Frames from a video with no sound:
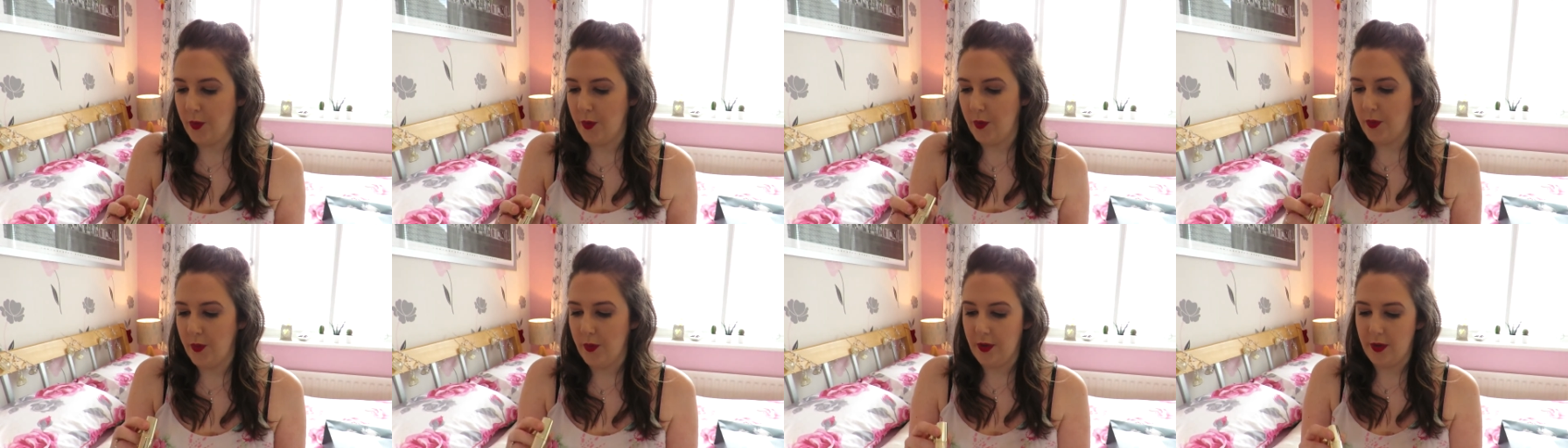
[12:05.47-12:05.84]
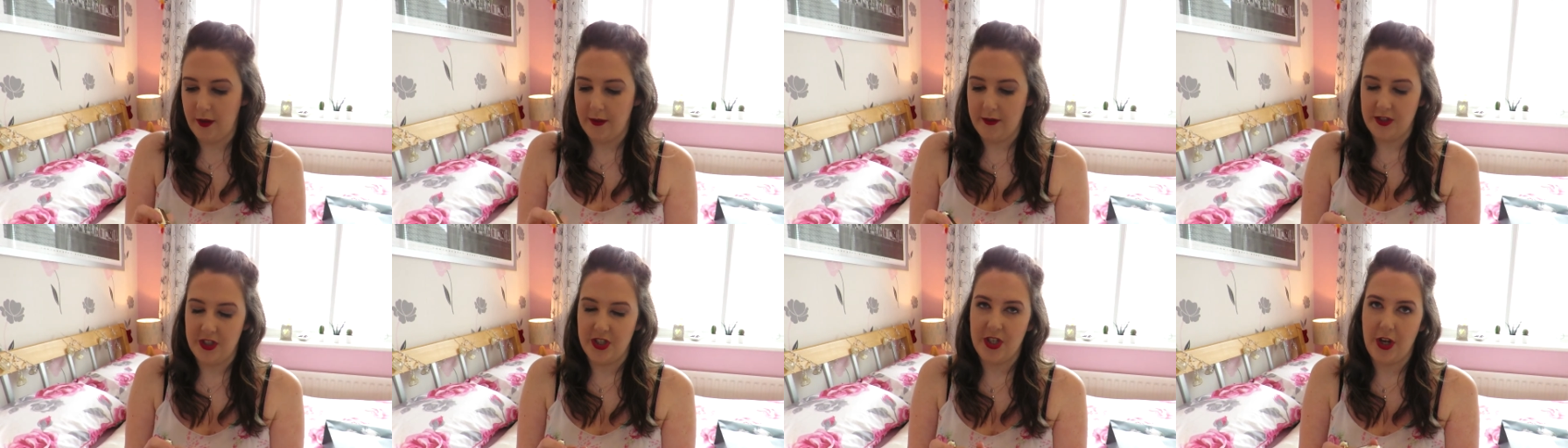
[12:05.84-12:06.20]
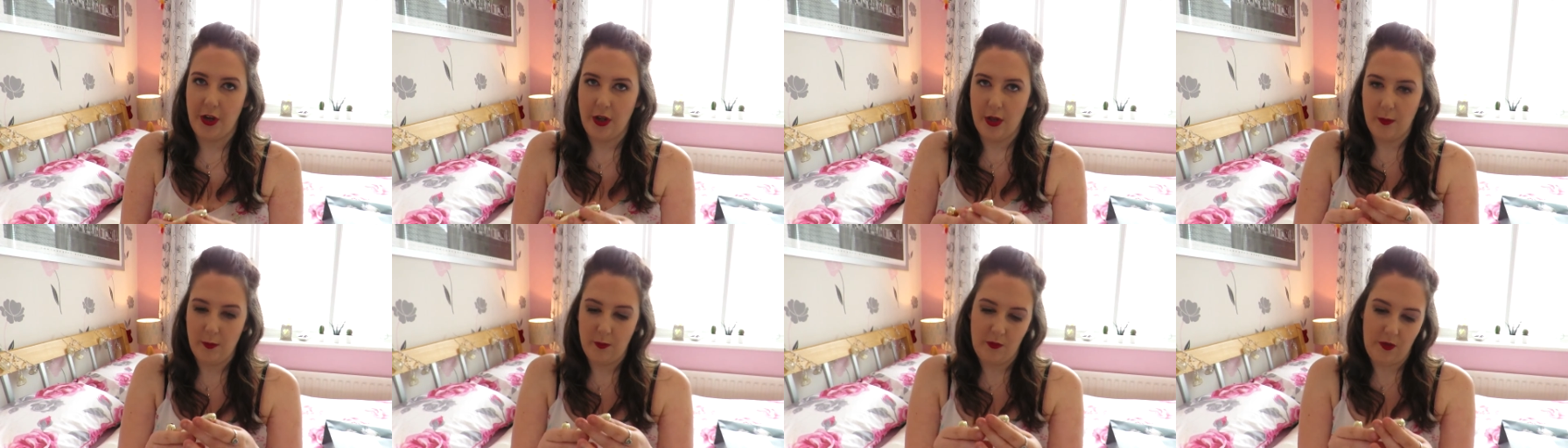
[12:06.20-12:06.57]
well, I'll show
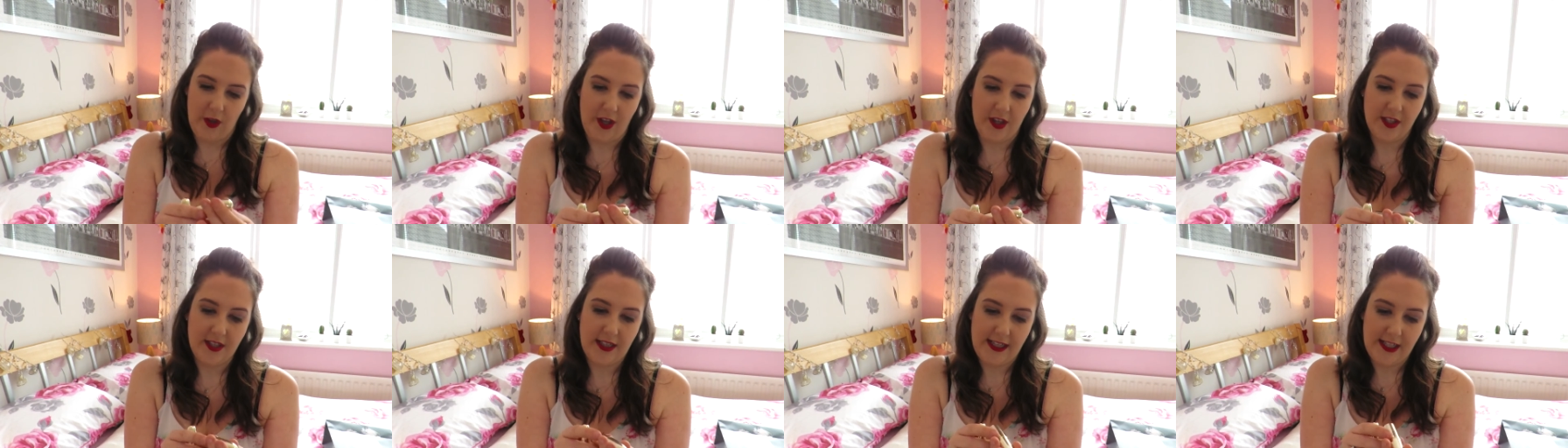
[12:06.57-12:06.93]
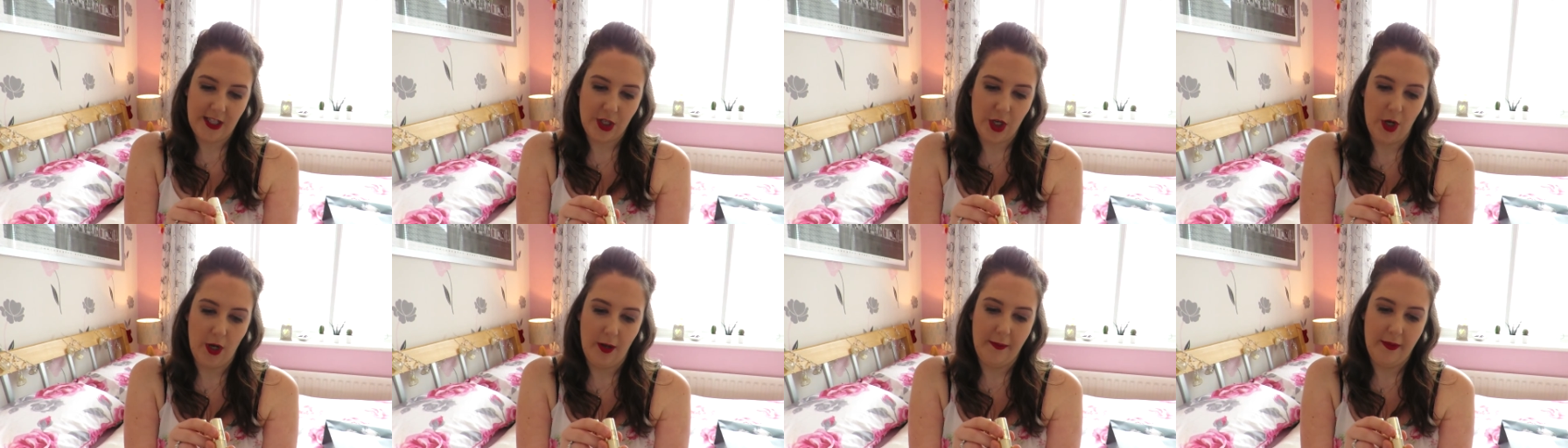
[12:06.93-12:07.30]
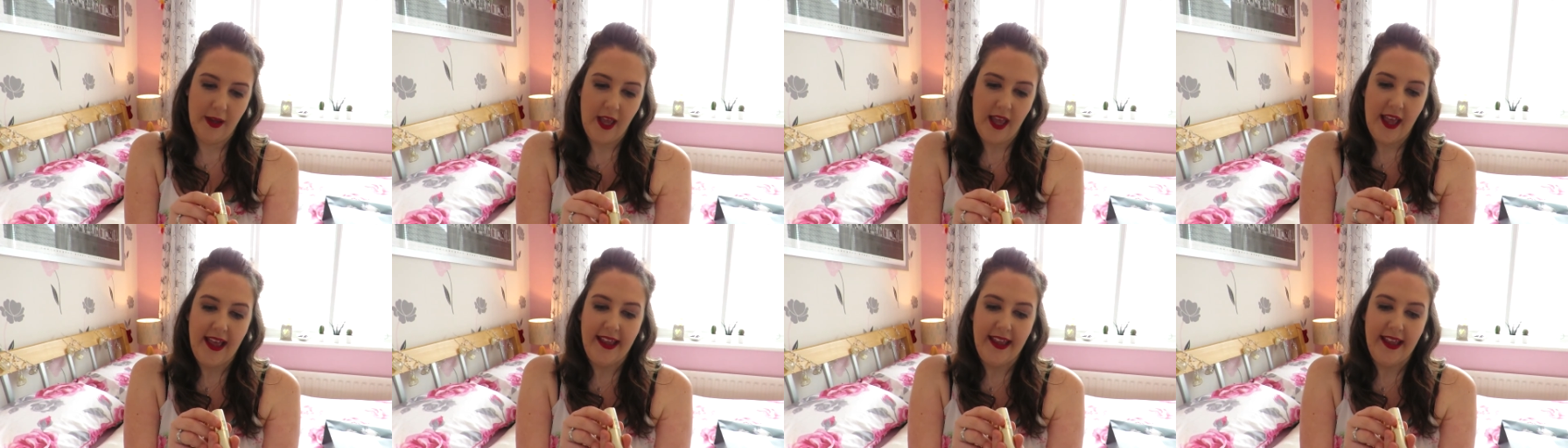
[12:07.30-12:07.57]
you them first. Let's show them.